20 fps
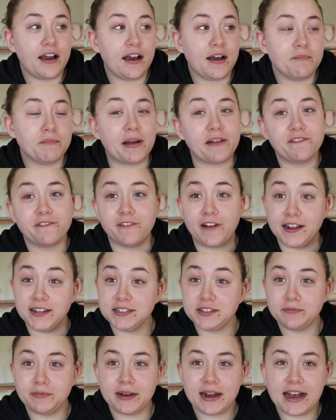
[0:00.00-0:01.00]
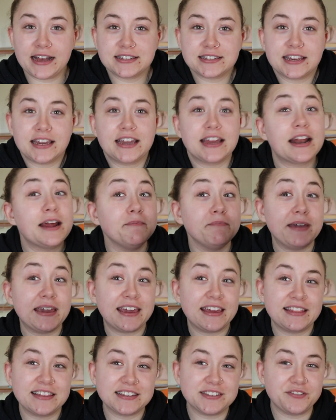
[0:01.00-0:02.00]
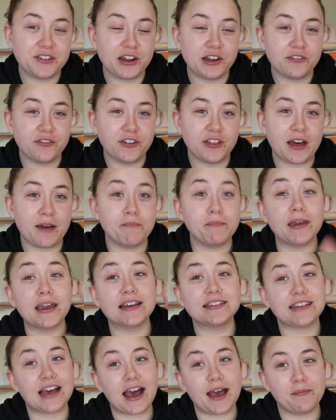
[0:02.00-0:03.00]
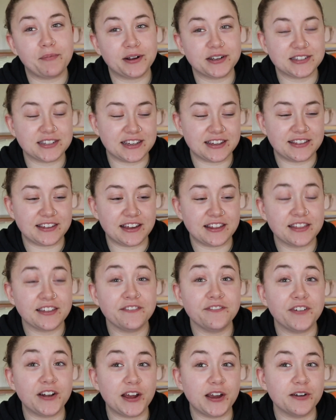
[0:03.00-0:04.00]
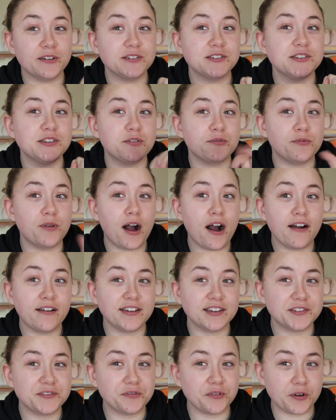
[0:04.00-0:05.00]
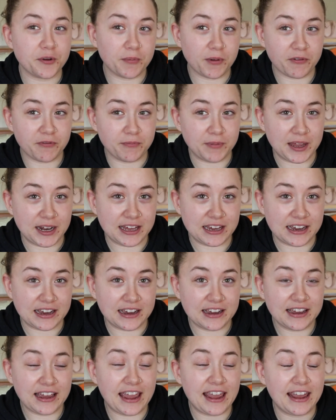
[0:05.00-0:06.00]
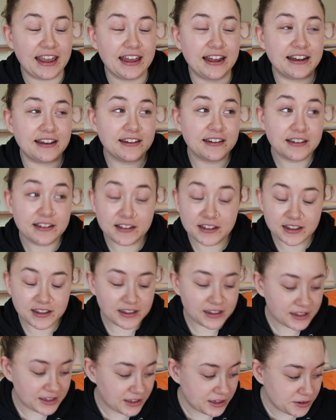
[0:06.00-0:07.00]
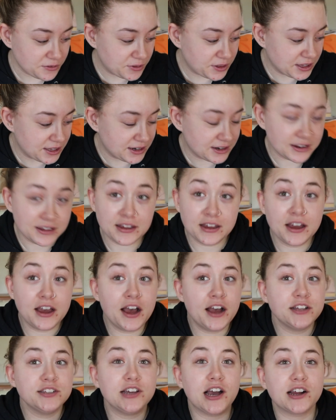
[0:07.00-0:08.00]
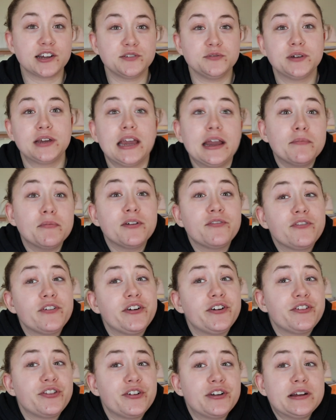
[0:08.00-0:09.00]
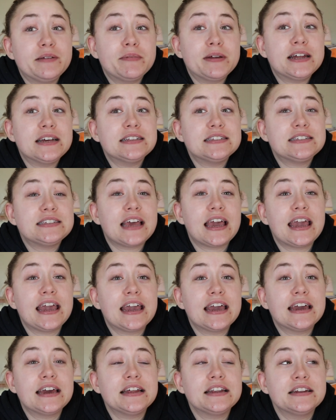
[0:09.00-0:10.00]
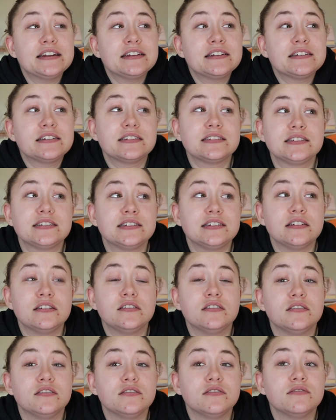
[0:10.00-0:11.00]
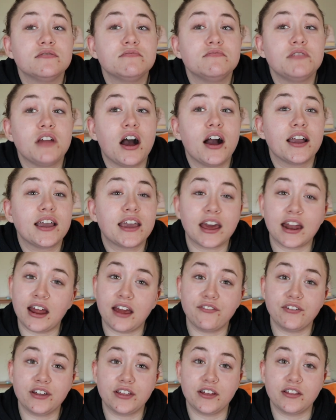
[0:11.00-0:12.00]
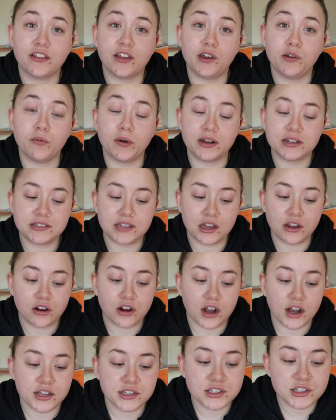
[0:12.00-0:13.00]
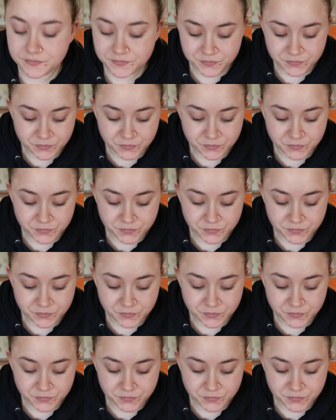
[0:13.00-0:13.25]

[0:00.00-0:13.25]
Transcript: my friends have been asking, and I'm making this video for them because I personally think that video is the rawest form of media, and you can talk to a camera for 30 minutes and still not get everything that you want to say across.